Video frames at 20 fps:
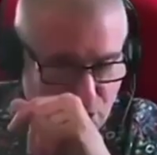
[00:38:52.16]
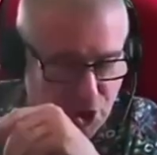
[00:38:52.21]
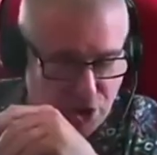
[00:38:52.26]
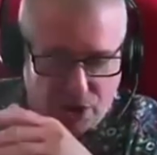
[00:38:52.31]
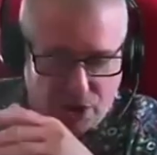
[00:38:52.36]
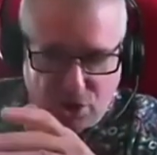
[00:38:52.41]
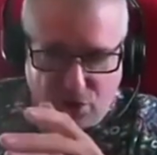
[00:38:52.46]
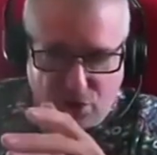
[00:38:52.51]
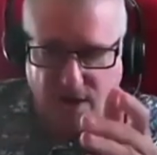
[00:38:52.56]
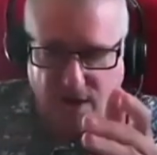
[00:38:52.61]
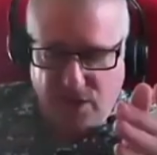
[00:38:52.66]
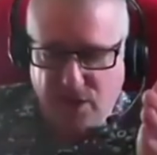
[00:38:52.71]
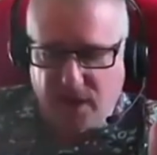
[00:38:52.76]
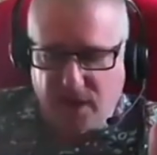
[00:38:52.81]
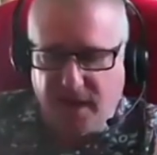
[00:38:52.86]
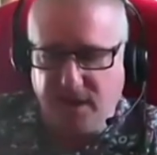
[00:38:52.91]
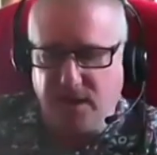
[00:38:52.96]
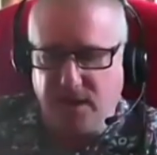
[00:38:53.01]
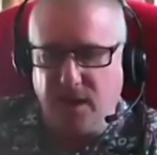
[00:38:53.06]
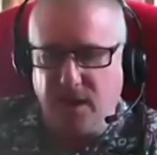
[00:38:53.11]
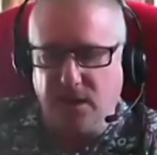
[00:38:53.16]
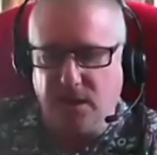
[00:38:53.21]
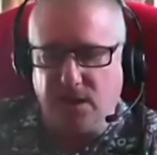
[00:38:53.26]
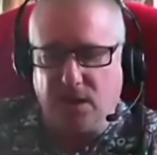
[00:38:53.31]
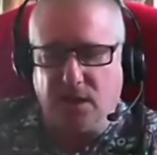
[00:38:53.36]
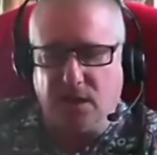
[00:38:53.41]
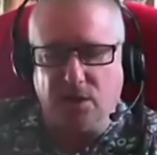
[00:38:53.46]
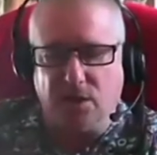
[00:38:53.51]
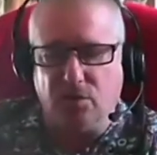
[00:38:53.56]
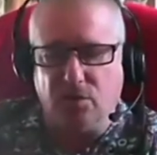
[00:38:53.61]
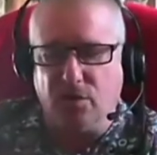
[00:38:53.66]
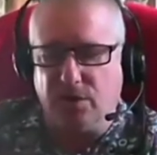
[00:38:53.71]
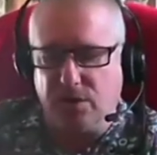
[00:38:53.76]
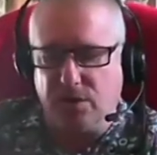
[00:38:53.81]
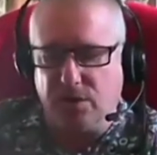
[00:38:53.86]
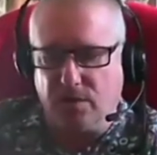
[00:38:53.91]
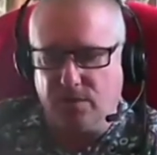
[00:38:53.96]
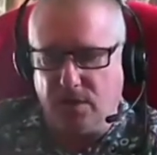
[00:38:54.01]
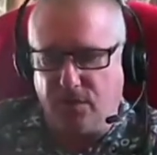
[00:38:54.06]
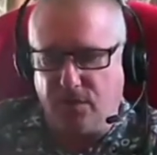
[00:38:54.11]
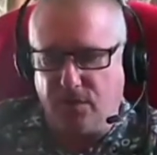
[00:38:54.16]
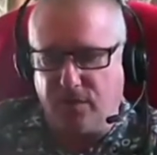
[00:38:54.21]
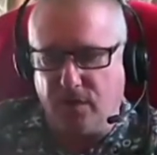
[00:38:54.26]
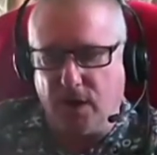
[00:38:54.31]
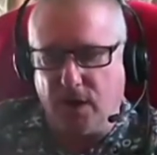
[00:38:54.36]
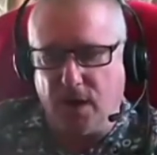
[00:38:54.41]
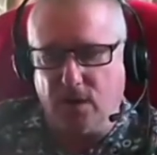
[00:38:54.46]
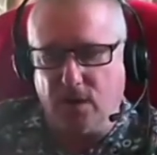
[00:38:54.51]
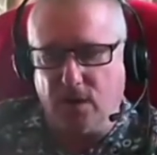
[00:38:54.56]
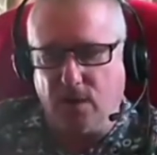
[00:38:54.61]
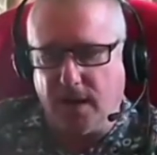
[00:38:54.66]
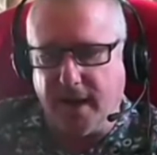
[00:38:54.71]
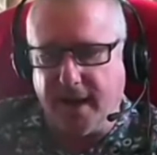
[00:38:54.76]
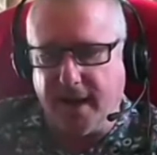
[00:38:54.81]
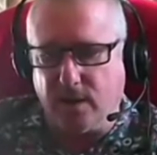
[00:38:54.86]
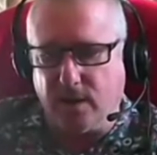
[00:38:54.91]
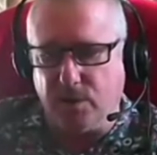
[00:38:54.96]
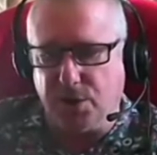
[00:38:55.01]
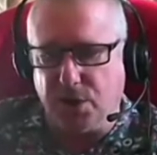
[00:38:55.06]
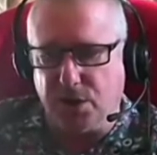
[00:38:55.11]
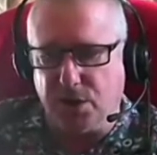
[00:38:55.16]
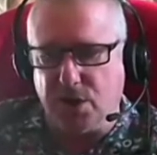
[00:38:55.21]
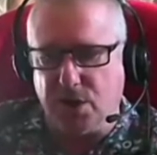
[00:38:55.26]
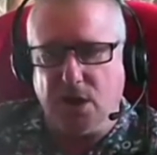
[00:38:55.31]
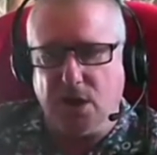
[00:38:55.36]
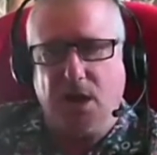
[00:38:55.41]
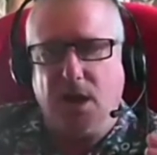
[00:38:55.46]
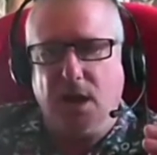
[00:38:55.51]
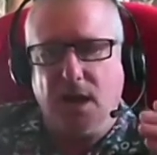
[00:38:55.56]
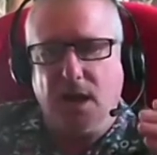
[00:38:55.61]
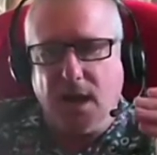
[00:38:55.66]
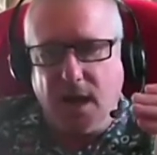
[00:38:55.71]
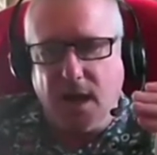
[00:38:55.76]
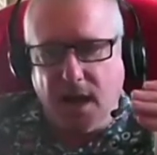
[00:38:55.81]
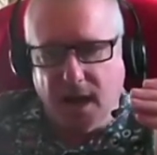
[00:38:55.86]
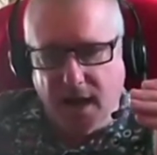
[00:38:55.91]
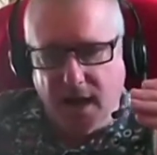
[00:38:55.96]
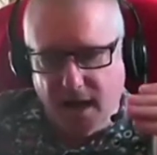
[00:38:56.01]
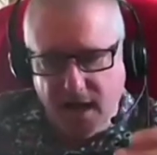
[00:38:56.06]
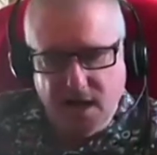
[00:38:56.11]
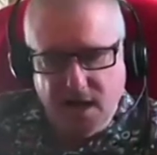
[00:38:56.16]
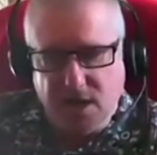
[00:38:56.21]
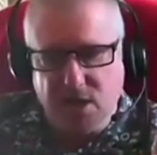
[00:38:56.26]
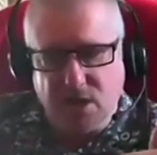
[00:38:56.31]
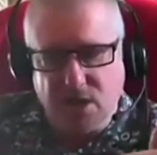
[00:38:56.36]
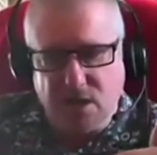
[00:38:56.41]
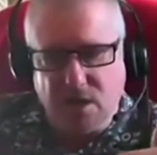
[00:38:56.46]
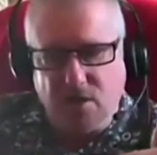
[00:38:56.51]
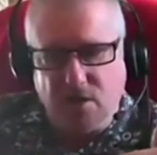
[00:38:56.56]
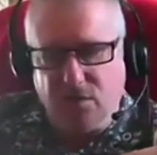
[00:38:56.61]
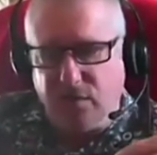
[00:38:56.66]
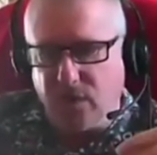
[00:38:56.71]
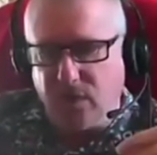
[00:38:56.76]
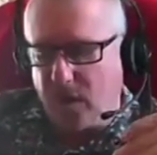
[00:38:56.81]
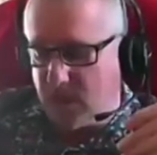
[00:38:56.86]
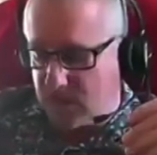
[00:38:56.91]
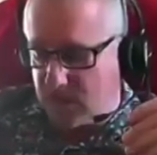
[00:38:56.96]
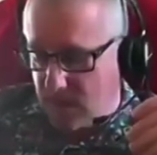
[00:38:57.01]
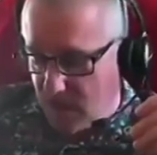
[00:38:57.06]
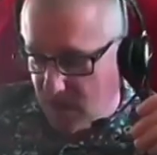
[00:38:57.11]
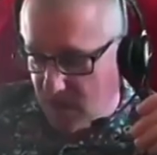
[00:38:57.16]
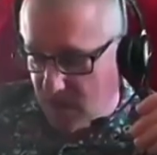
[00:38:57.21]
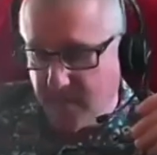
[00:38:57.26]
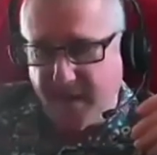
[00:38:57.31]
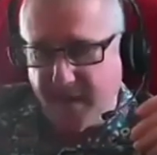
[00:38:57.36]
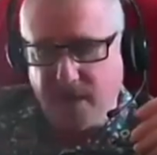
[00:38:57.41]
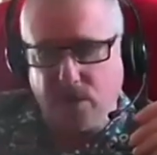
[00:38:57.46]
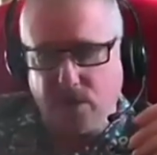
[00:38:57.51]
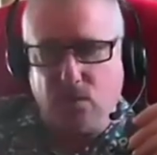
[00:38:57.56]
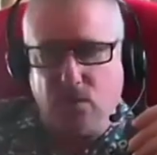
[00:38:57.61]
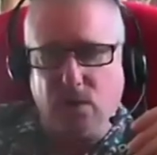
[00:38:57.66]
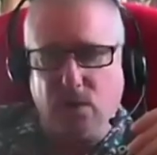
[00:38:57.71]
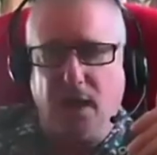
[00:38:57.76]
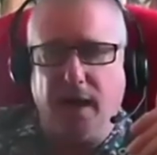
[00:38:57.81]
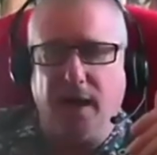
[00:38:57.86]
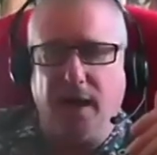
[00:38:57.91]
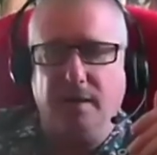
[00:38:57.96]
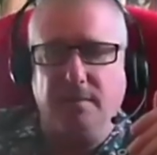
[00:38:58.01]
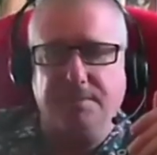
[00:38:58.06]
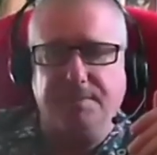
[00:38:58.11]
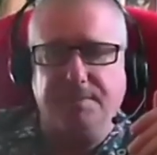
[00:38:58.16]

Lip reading: is translated into hundreds of different local languages, is first-line medical care.